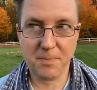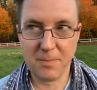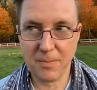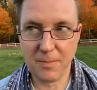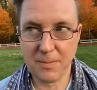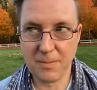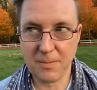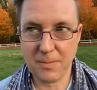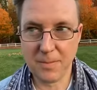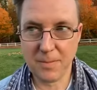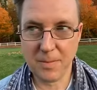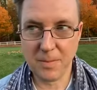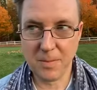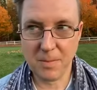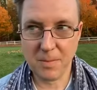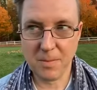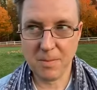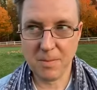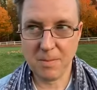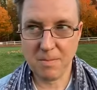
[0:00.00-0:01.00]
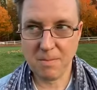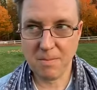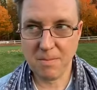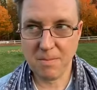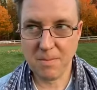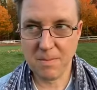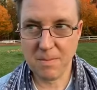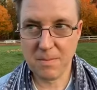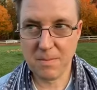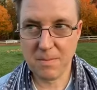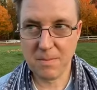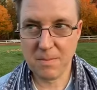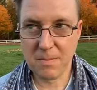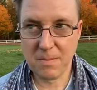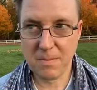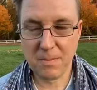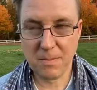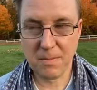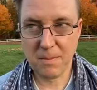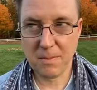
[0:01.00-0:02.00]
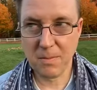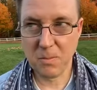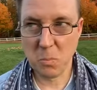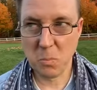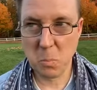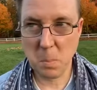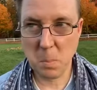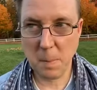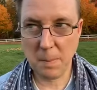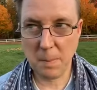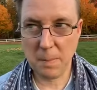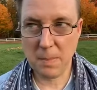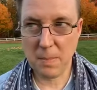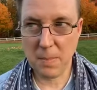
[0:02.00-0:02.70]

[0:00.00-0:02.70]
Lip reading: No one is speaking in this clip.